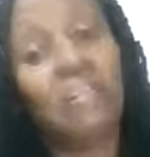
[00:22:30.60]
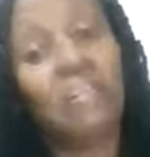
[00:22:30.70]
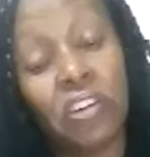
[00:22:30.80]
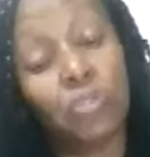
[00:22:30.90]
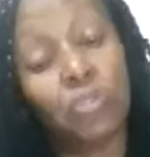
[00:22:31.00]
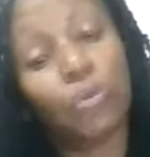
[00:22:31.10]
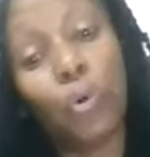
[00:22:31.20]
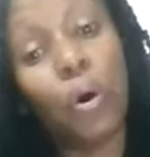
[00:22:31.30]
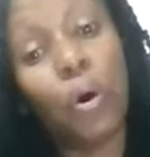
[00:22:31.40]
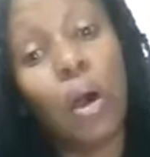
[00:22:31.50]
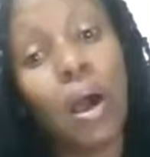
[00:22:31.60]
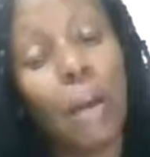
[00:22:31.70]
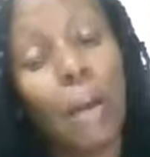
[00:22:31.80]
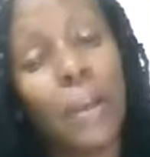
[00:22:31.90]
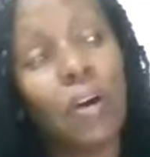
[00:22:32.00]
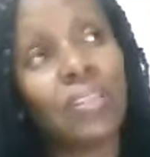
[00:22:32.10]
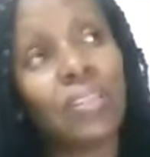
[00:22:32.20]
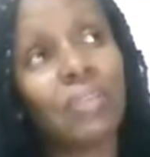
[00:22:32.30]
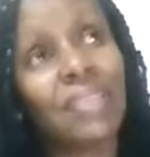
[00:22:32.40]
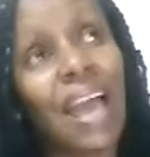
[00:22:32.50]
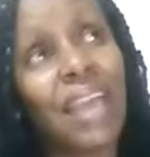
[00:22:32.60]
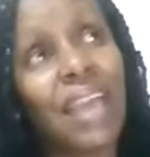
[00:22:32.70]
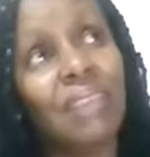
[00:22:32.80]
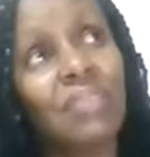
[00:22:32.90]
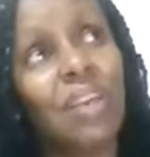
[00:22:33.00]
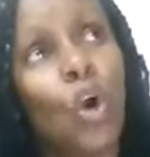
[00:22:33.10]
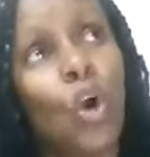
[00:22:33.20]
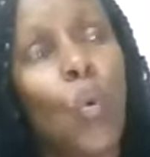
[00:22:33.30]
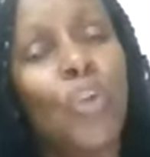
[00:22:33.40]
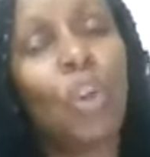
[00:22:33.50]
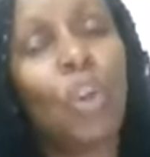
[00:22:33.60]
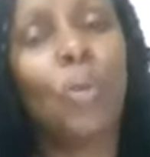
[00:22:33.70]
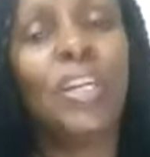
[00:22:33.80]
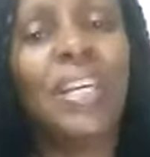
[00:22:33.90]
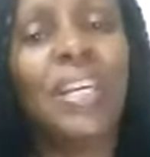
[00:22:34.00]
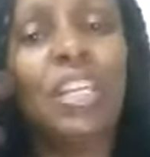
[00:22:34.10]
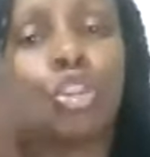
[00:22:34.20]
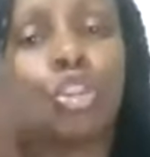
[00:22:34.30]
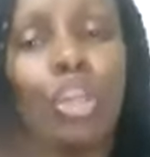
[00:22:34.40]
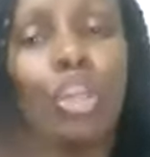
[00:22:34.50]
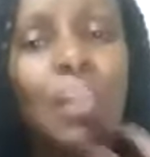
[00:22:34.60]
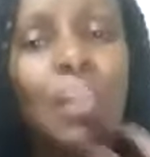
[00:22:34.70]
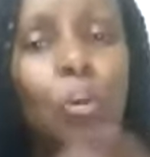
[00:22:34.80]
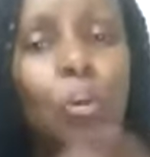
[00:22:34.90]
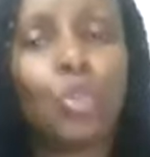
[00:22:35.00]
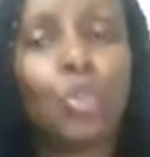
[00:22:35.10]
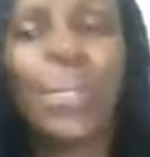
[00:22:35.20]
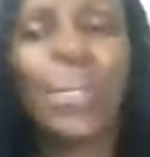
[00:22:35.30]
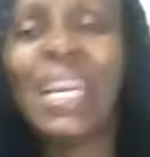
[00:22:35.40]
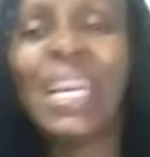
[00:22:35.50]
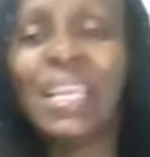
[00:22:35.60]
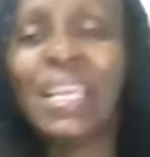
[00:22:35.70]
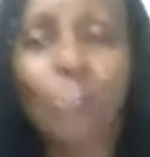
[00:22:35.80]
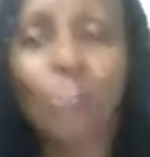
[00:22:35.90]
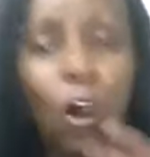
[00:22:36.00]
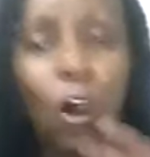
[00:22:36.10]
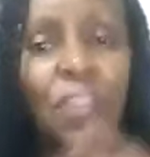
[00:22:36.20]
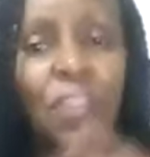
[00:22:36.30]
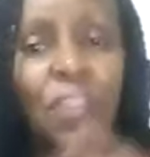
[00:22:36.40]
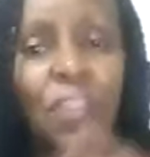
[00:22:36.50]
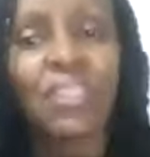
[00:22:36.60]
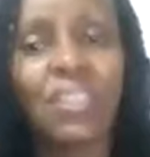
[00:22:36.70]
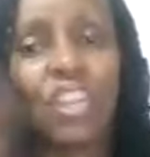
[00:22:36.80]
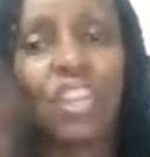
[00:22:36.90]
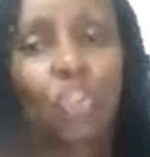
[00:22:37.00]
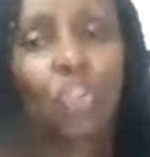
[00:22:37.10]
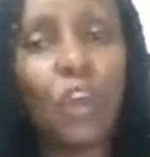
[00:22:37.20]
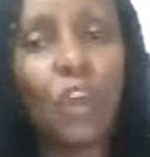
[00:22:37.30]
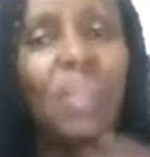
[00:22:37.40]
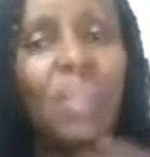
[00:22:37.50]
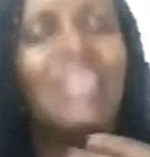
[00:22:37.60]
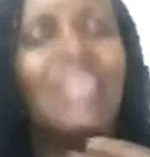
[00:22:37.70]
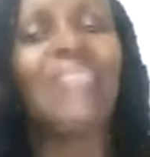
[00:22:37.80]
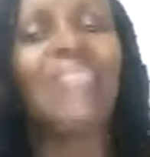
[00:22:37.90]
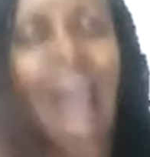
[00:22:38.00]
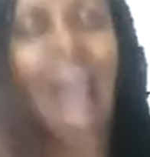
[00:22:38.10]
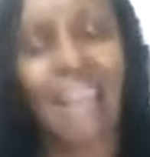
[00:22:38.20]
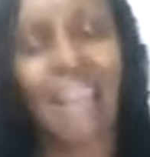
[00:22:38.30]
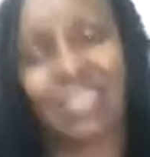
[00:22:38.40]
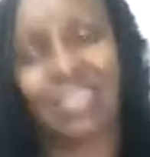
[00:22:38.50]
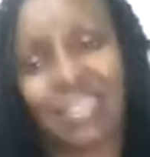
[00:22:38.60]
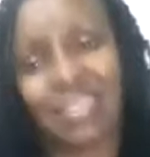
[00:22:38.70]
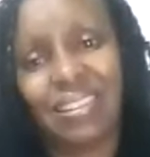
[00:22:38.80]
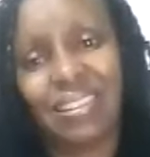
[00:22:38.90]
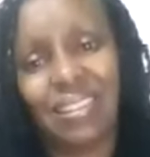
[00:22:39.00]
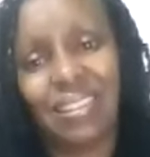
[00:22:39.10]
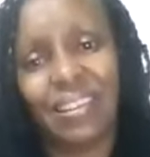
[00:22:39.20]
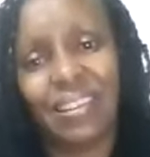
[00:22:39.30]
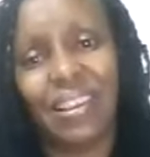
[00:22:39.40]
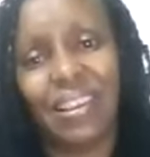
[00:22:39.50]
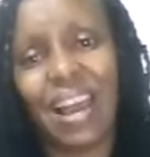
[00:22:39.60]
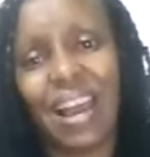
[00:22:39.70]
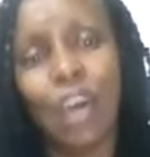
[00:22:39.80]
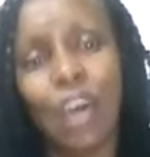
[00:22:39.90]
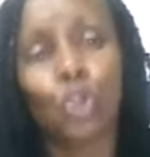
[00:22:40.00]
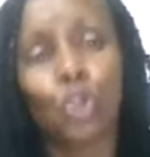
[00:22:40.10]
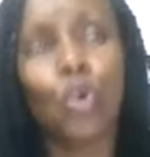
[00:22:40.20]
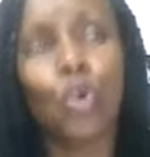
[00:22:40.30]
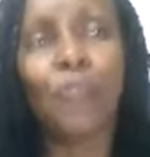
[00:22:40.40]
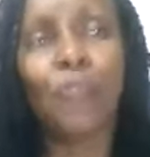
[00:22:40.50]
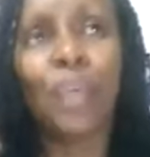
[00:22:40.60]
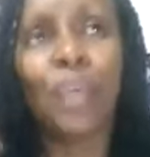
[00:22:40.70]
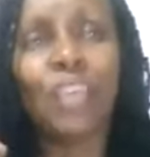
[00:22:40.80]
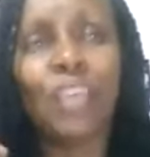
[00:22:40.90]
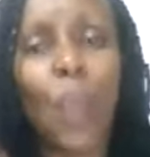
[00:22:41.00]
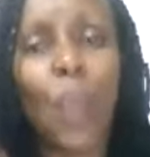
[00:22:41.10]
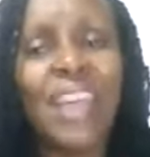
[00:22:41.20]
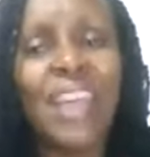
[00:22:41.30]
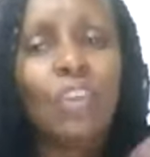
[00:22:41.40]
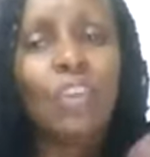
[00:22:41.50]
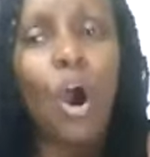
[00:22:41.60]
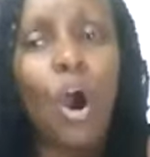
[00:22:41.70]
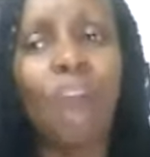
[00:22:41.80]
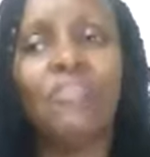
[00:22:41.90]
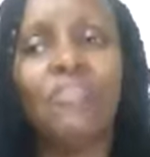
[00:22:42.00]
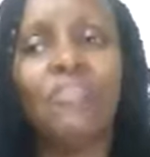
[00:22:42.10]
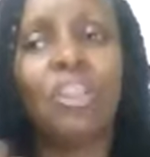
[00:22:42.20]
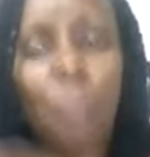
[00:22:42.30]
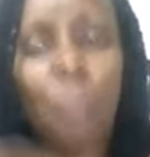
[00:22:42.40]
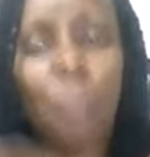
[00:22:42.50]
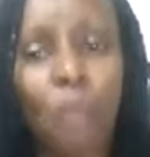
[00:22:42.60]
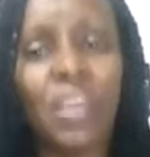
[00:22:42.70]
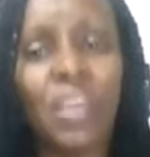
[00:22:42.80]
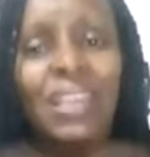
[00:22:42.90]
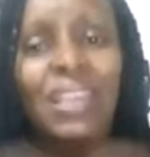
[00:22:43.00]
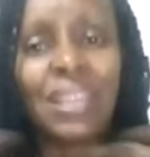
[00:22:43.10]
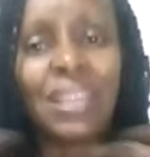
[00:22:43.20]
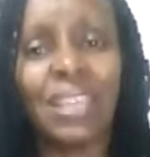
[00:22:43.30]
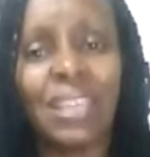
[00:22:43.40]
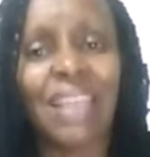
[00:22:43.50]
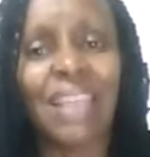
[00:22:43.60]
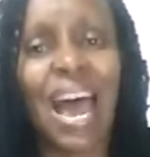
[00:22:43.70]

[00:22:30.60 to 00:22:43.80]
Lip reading: very true. Because sometimes when your body is not able to release all this tension that it has, yeah? So you have to get ways of removing this